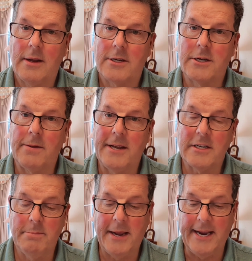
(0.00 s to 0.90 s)
So
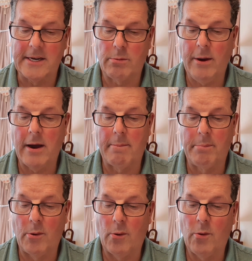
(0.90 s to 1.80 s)
this means we are
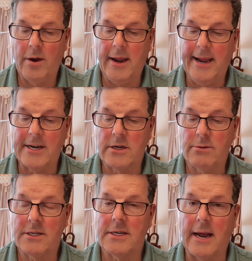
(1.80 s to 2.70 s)
born into
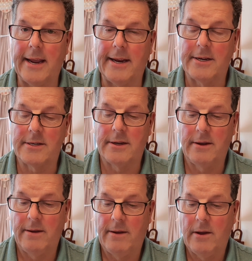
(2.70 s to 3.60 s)
a state
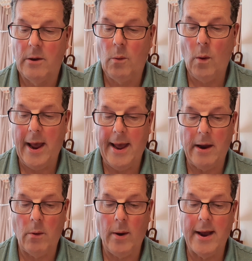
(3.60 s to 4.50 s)

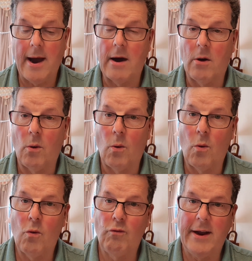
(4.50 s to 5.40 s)
where we are
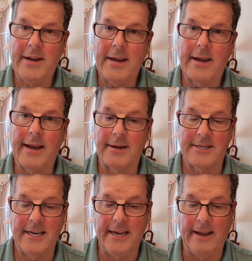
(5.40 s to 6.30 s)
already
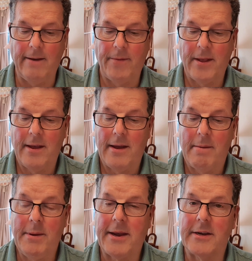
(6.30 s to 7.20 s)
guilty
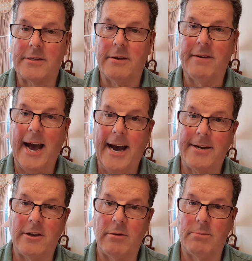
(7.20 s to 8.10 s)
because of
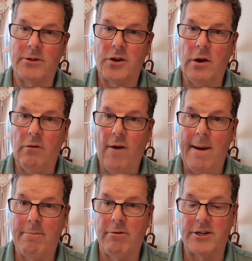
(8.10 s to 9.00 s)
Adam's
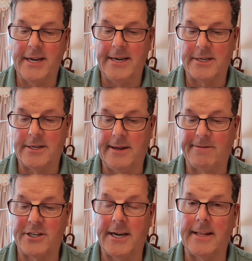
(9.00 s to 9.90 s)

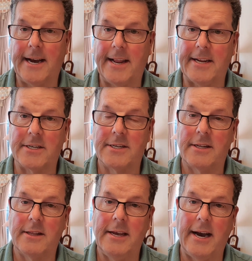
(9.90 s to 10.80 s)
representative sin. That is
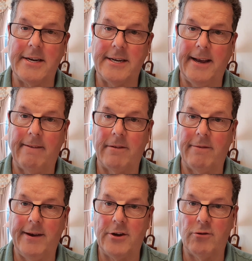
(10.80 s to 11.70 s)
the idea of the
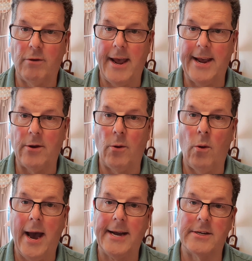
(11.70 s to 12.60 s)
federal head,
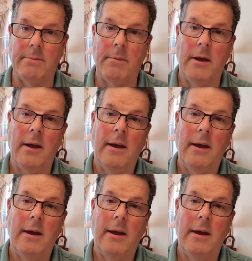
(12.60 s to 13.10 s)
or Adam